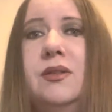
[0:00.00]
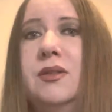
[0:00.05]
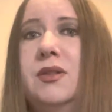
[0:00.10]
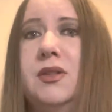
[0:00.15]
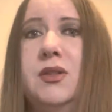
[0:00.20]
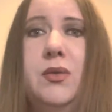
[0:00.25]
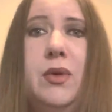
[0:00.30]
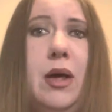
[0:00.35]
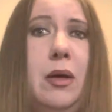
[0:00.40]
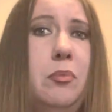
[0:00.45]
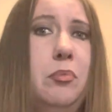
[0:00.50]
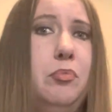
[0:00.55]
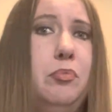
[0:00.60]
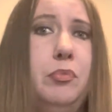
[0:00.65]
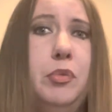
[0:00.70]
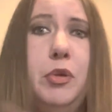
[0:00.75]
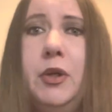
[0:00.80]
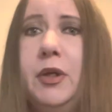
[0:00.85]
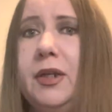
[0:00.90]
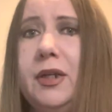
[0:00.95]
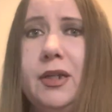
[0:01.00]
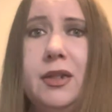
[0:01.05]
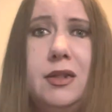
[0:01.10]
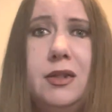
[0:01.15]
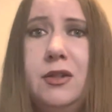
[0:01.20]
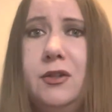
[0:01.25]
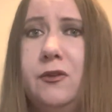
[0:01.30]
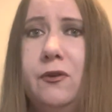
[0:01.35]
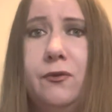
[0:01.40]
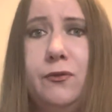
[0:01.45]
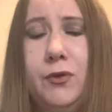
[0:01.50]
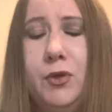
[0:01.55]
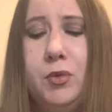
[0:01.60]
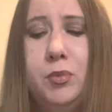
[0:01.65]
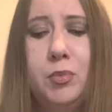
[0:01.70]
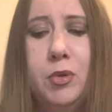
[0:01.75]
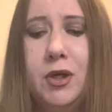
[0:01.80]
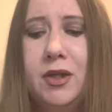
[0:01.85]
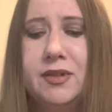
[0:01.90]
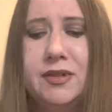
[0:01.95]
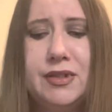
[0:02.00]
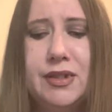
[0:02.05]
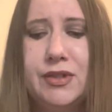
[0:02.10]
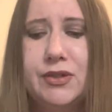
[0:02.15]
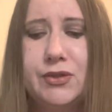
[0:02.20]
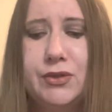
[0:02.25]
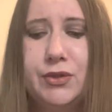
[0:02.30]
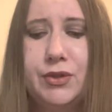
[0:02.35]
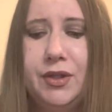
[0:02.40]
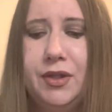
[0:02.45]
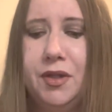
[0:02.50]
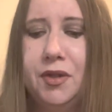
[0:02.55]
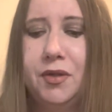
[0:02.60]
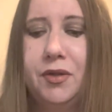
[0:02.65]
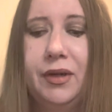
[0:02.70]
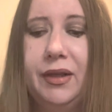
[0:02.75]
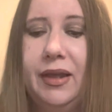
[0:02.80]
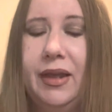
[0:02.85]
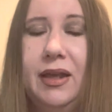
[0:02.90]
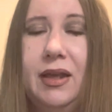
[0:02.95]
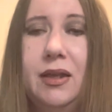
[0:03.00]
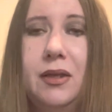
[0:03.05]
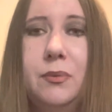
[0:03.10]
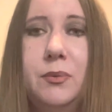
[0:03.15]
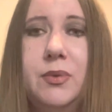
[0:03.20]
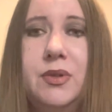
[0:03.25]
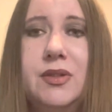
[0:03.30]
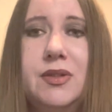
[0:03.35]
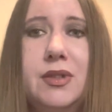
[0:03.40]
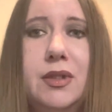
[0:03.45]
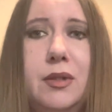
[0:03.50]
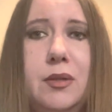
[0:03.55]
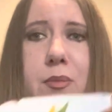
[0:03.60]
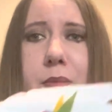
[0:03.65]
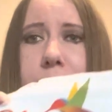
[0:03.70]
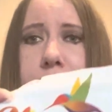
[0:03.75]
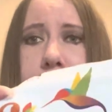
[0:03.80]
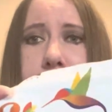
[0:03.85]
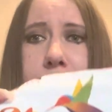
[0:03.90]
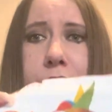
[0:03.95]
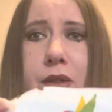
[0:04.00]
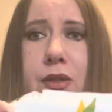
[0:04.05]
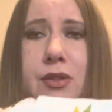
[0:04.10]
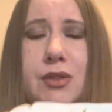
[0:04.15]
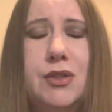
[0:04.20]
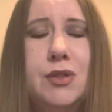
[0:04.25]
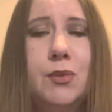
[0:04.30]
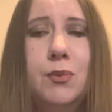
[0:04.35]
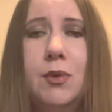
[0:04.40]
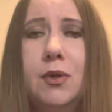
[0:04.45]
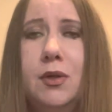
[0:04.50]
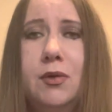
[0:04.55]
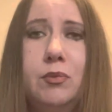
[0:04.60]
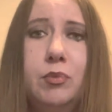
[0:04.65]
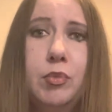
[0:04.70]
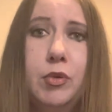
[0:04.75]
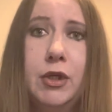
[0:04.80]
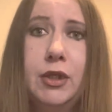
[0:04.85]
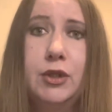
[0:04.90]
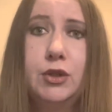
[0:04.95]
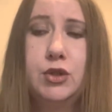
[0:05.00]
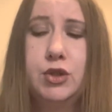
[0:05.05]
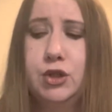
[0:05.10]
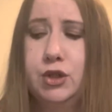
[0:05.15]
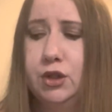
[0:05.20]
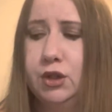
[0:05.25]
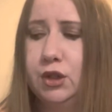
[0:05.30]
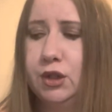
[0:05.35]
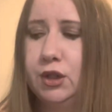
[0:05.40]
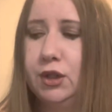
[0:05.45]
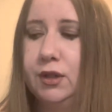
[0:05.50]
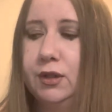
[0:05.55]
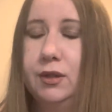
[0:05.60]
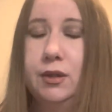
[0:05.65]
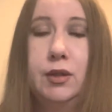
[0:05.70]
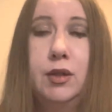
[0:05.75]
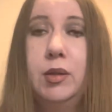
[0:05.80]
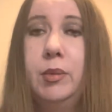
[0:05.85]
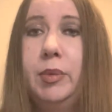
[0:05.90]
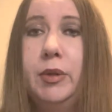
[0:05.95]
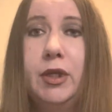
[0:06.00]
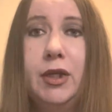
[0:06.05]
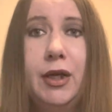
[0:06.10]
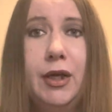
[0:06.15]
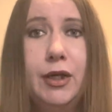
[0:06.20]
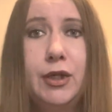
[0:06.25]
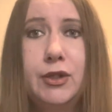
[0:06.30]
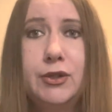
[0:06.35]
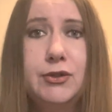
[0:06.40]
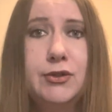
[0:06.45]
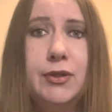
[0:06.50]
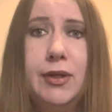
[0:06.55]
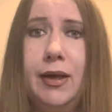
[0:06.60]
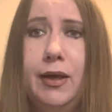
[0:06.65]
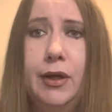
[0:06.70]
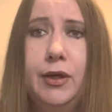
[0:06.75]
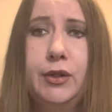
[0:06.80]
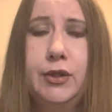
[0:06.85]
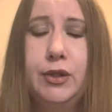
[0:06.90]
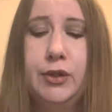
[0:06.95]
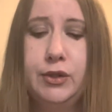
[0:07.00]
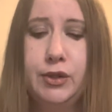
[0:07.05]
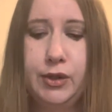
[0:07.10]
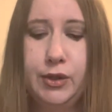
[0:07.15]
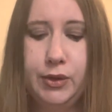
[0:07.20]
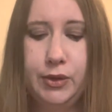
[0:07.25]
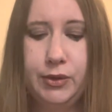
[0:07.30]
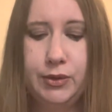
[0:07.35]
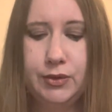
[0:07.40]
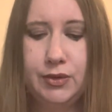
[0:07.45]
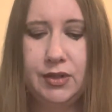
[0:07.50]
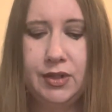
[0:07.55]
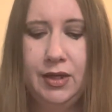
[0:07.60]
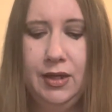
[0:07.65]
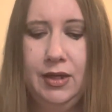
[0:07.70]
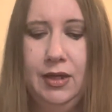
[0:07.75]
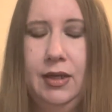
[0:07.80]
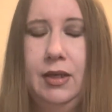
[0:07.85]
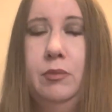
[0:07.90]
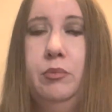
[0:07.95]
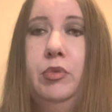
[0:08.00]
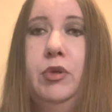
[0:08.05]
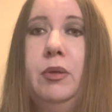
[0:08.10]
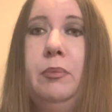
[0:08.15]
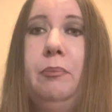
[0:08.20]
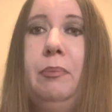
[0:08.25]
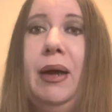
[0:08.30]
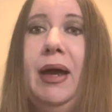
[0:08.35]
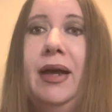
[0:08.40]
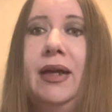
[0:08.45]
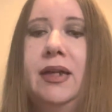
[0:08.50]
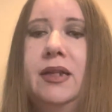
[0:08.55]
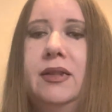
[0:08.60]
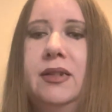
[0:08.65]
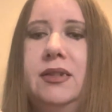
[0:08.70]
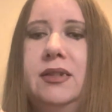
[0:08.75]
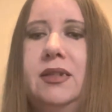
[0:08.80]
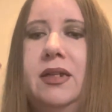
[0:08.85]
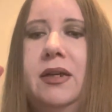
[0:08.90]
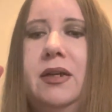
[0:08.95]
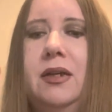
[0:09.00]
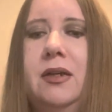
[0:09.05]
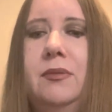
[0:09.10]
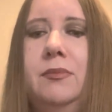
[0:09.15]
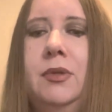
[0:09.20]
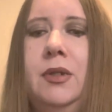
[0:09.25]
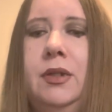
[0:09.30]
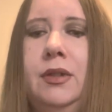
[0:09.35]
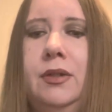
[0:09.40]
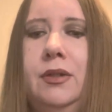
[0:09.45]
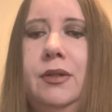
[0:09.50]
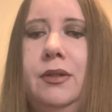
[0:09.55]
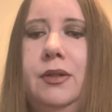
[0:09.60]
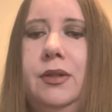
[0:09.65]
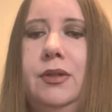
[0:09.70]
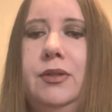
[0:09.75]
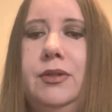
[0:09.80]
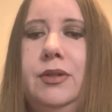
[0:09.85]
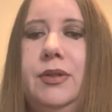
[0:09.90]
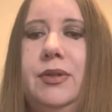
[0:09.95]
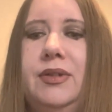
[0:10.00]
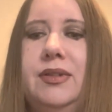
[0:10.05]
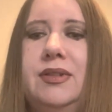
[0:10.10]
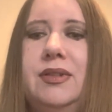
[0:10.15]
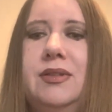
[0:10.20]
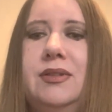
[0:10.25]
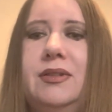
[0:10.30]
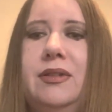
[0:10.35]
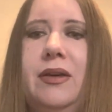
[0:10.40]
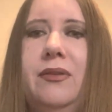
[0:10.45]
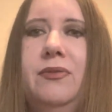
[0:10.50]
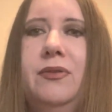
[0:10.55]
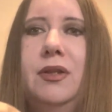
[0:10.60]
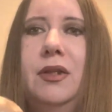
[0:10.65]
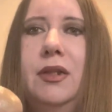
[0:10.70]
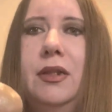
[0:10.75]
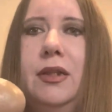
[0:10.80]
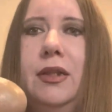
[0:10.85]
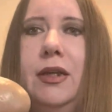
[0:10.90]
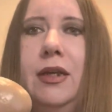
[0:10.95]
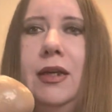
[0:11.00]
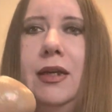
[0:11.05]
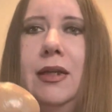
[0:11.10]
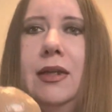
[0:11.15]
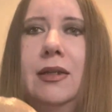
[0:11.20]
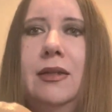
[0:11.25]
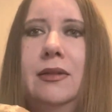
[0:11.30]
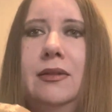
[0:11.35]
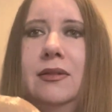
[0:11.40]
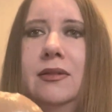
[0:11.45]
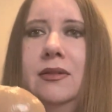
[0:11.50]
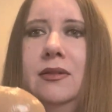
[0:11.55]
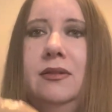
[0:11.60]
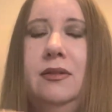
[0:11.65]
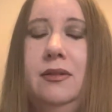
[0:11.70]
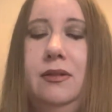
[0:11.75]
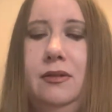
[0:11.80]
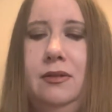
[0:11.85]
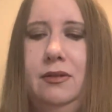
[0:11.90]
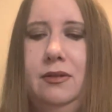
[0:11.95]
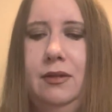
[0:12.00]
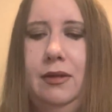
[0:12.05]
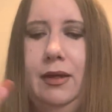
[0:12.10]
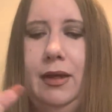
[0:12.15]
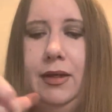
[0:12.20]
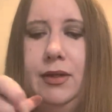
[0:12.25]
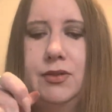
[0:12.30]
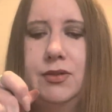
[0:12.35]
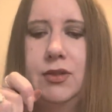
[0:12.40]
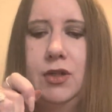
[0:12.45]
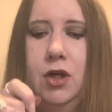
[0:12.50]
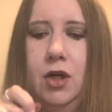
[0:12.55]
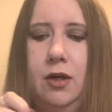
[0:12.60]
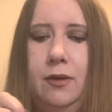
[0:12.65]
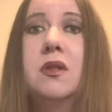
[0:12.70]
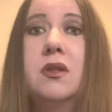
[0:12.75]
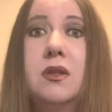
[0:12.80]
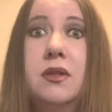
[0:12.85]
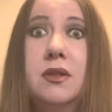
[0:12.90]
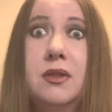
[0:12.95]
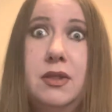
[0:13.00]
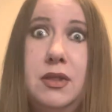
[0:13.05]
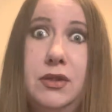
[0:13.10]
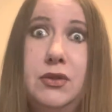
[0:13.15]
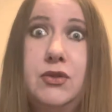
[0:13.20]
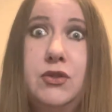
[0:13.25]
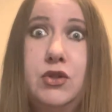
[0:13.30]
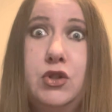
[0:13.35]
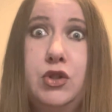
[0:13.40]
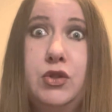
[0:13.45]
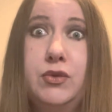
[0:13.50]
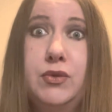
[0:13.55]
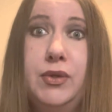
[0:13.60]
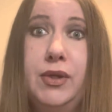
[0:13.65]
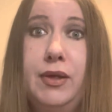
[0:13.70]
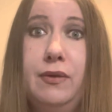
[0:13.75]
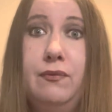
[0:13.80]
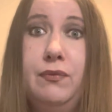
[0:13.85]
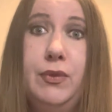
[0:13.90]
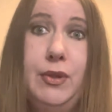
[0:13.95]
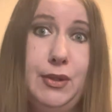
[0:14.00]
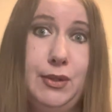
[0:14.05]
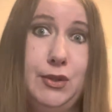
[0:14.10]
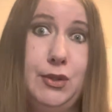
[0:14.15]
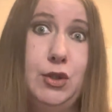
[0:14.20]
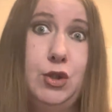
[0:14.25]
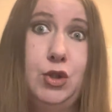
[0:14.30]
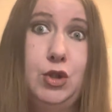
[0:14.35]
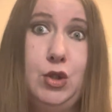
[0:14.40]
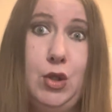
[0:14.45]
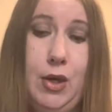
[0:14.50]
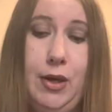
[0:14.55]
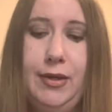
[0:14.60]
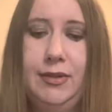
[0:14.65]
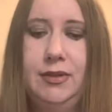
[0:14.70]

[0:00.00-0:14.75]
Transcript: So I put it in a little food processor here again with some Swerve brown sugar and a little bit of extra allulose. Put it back in the tub. You'll notice it's definitely nicer. Let's just give this a shot.